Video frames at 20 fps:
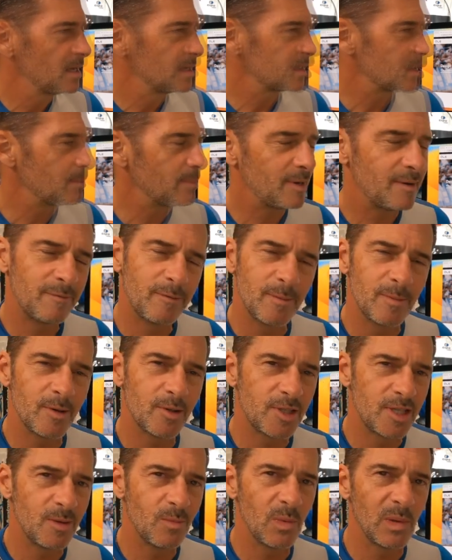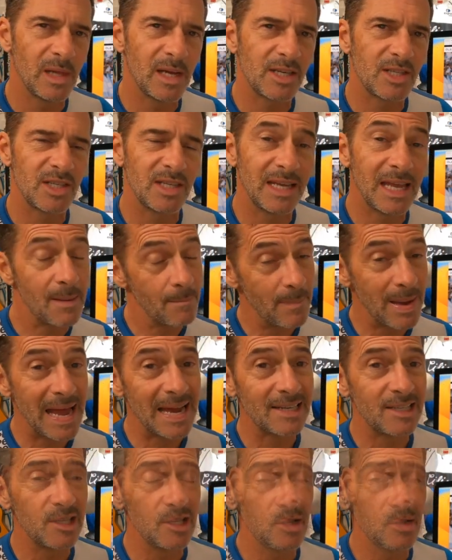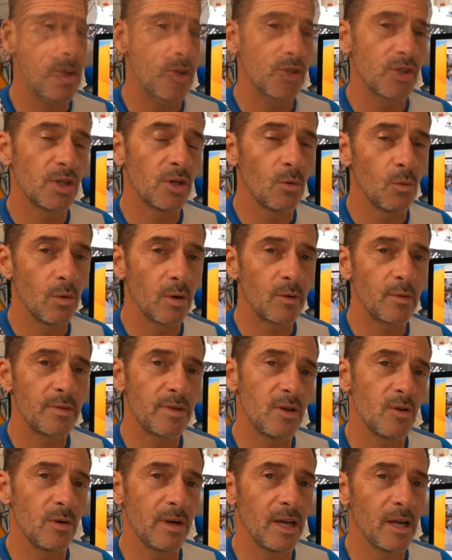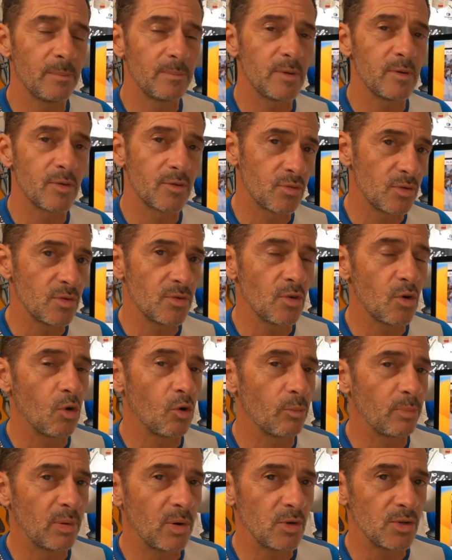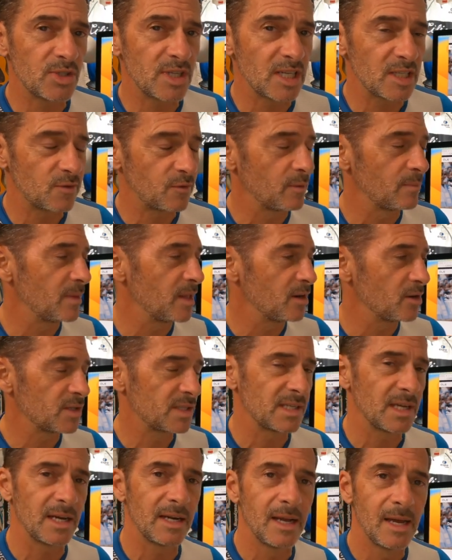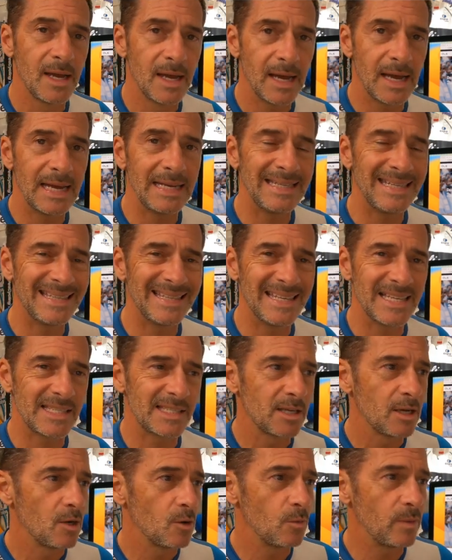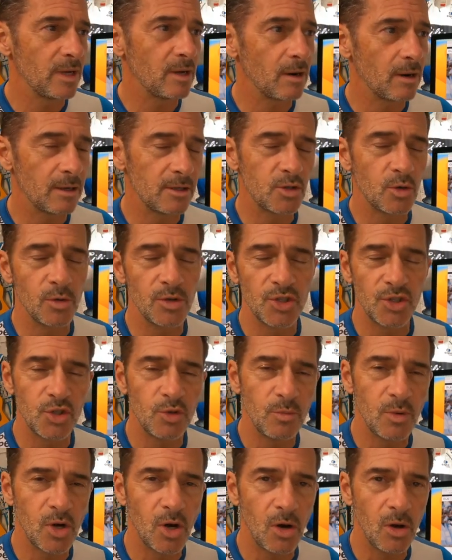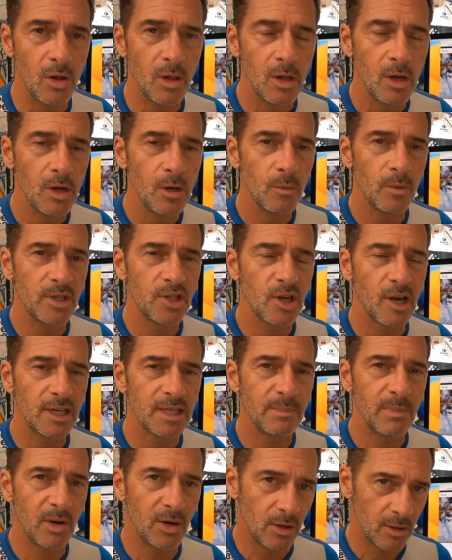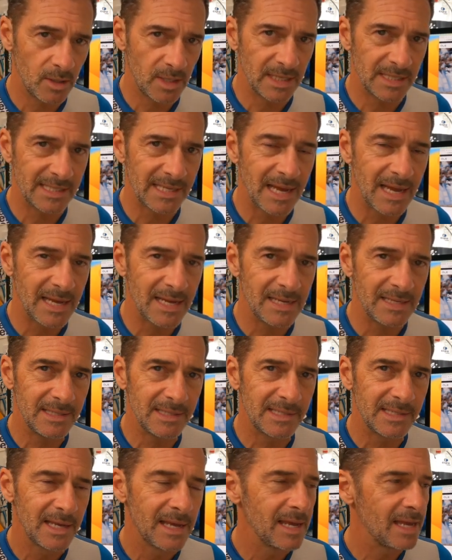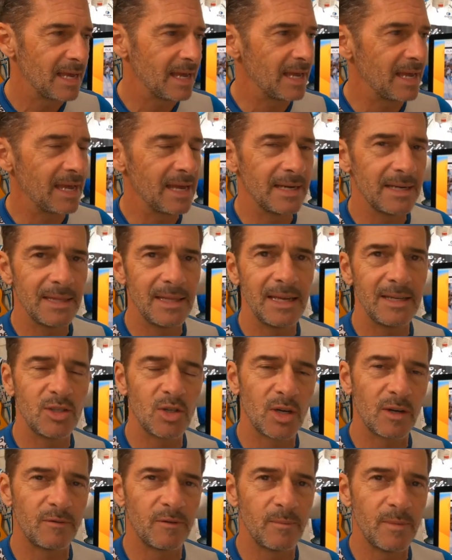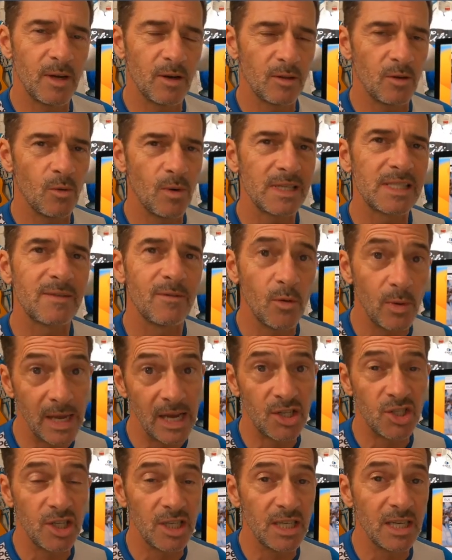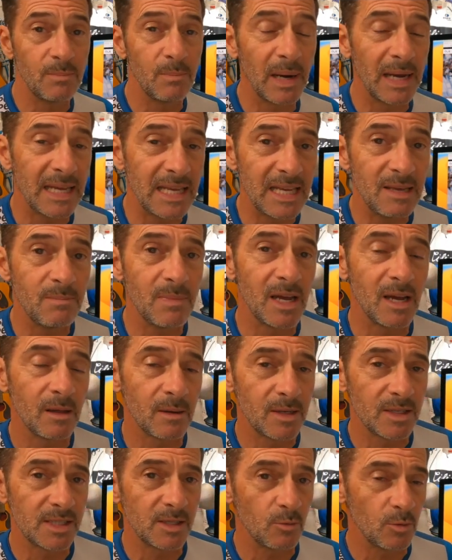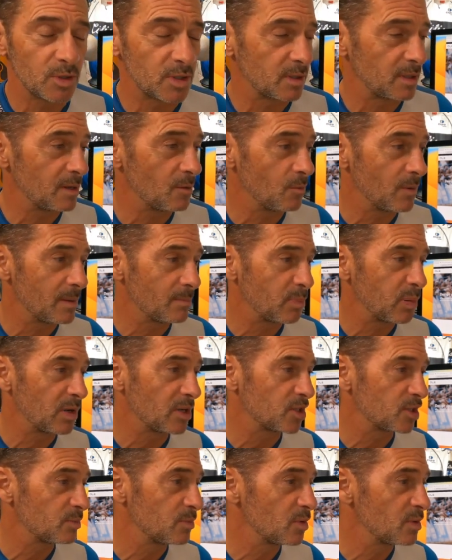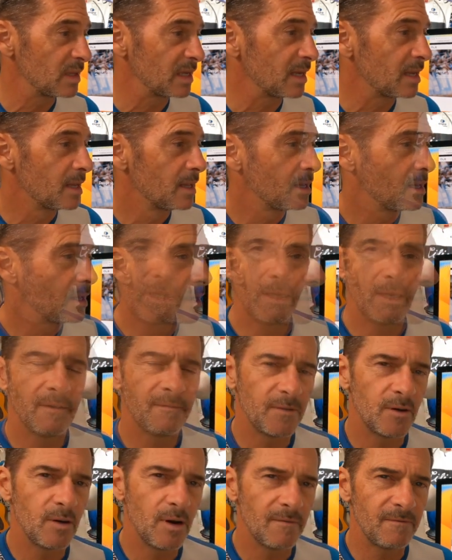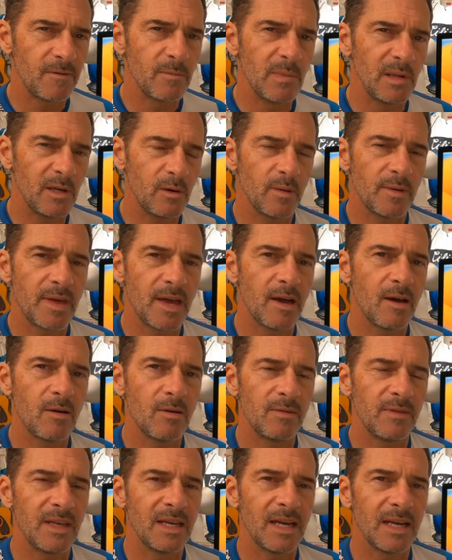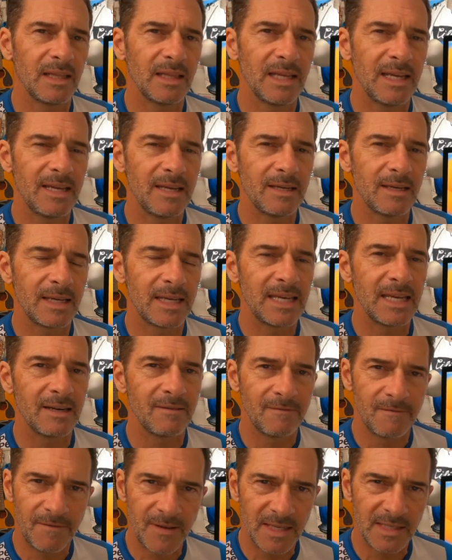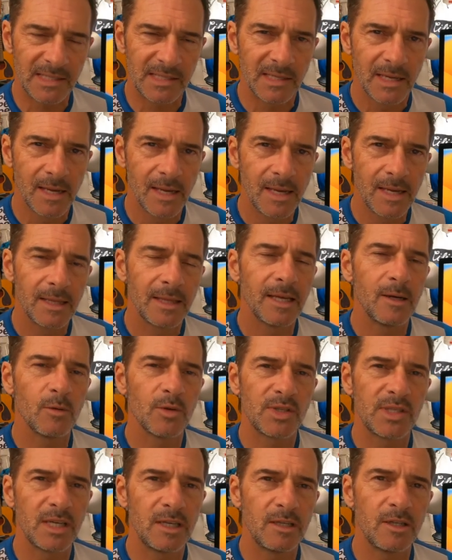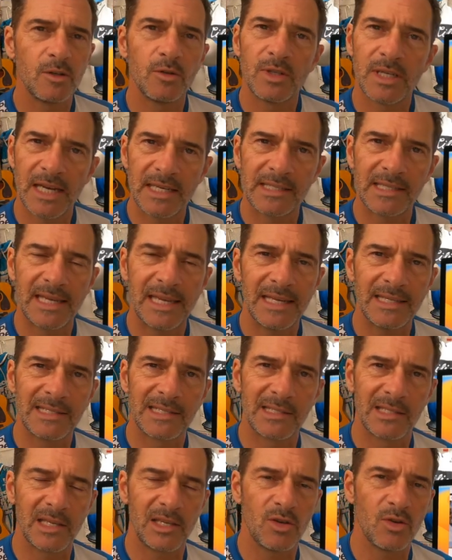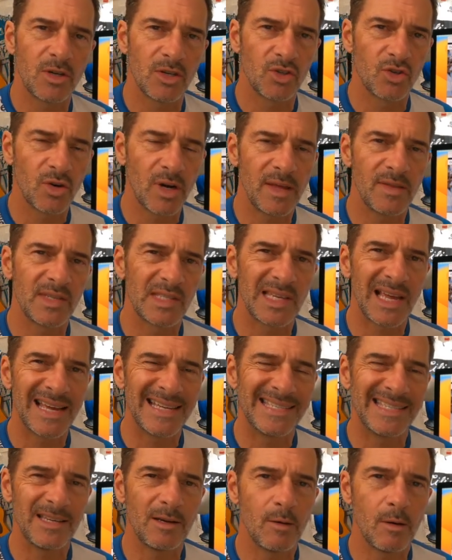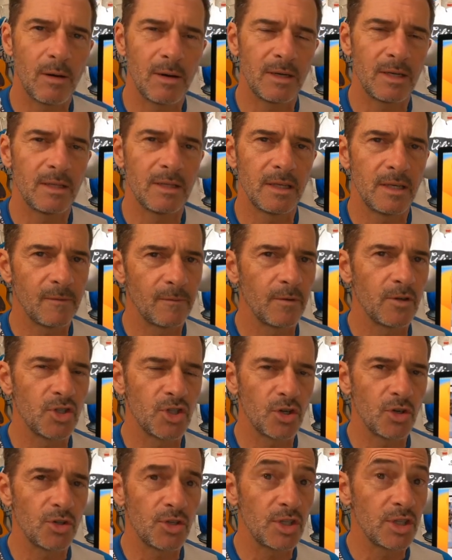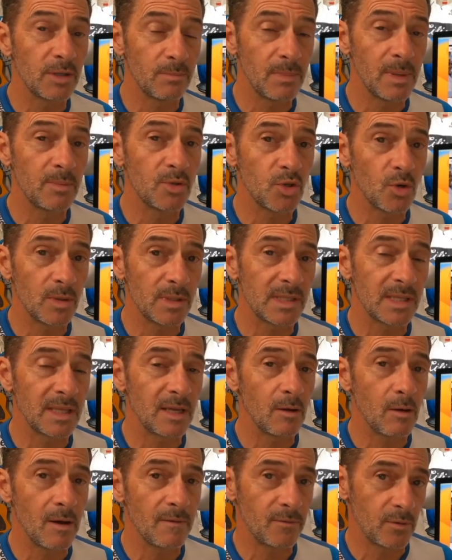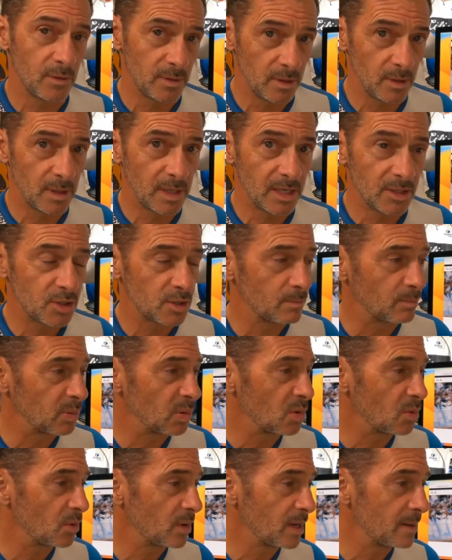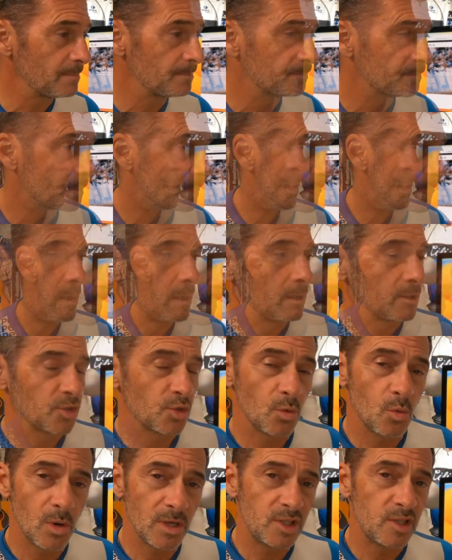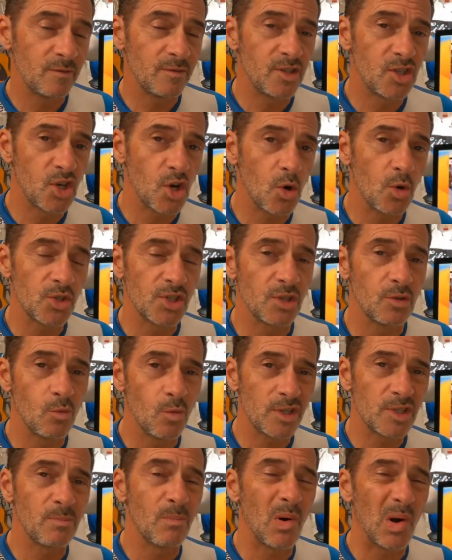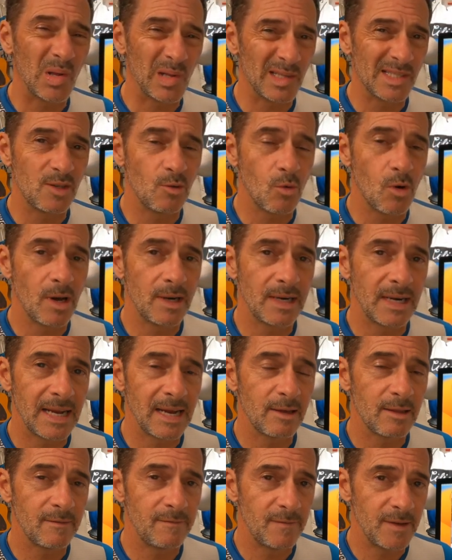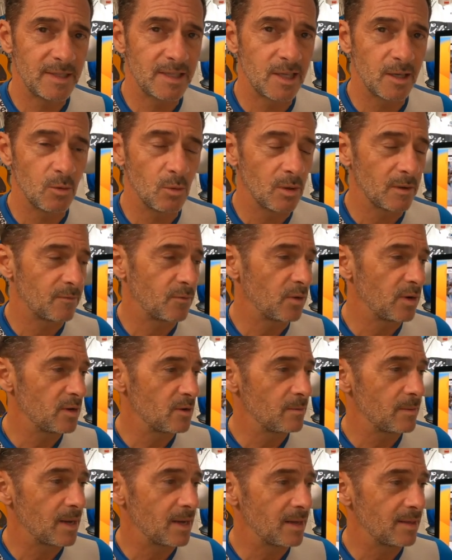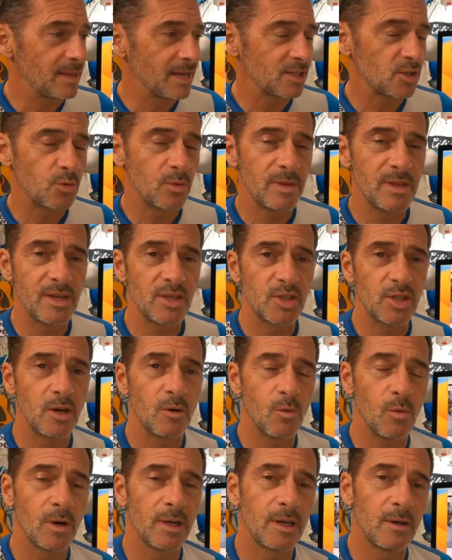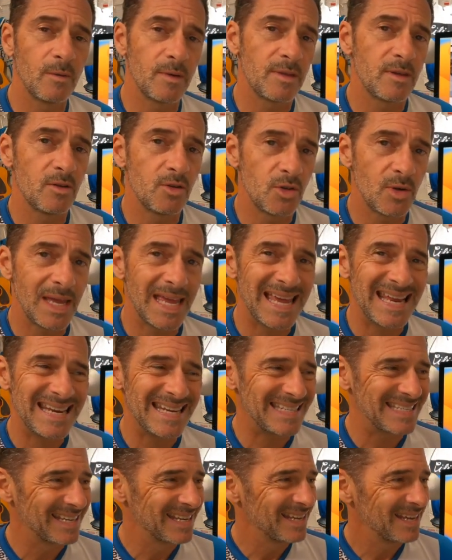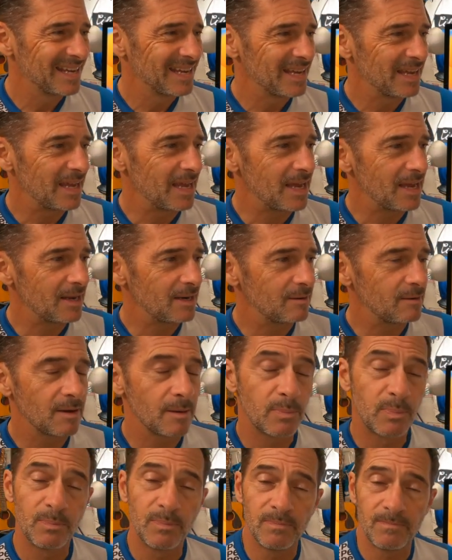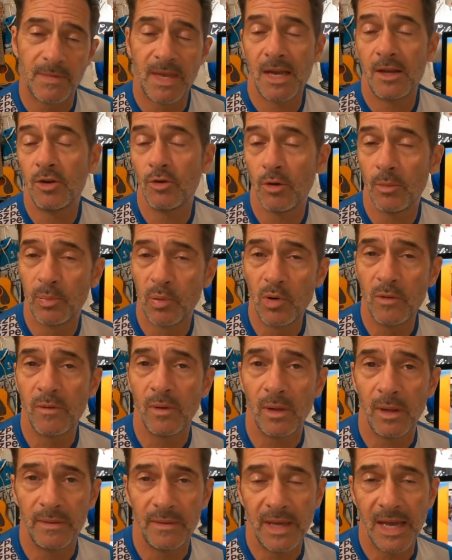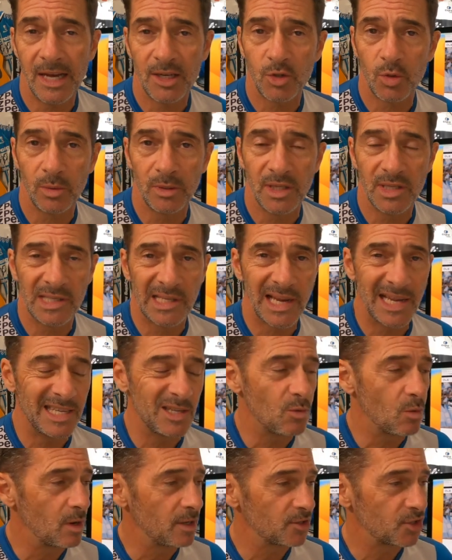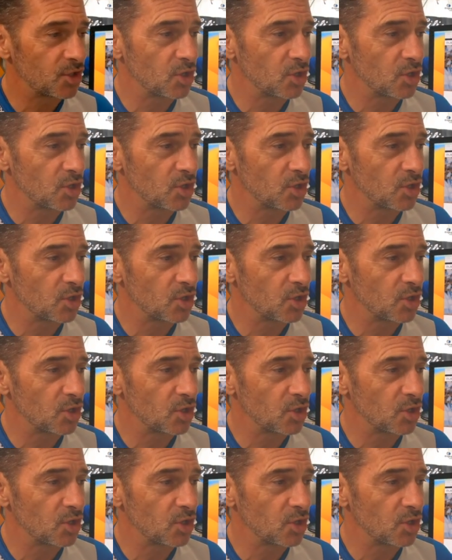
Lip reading: Somebody from their team will actually get back to you who's gonna work with you and help you through the whole process from their side. I did this, we got onto a Zoom call, we talked about our designs, and they took it from there, and the rest of it we actually did by email because it went pretty smoothly. If you're not familiar with how the Ale kit fits, they will send you test kits that you can try the sizing on in the different jerseys and Bibshorts that they offer in their custom program. So once you've chosen which models you want and how the fit's gonna work for you, that's where they start working with you to edit and get your approval on the actual design you want.